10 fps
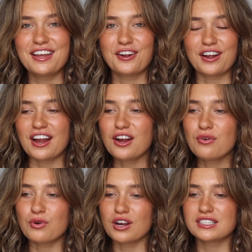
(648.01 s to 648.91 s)
Your
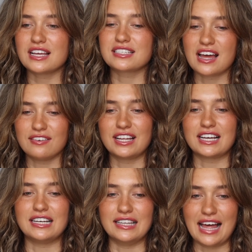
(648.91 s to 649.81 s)
hair works as kind of
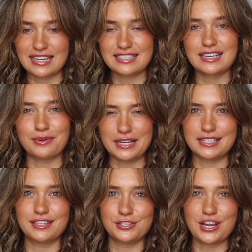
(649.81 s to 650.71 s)
like an elastic when
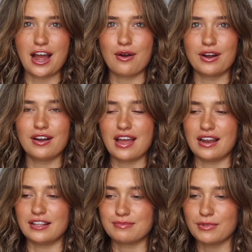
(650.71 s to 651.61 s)
it's in the shower,
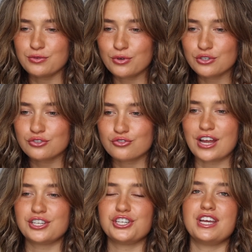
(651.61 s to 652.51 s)
and it's much more
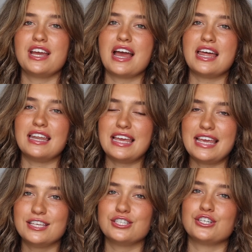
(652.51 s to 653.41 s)
stretchy and
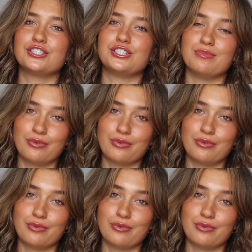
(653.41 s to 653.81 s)
easier to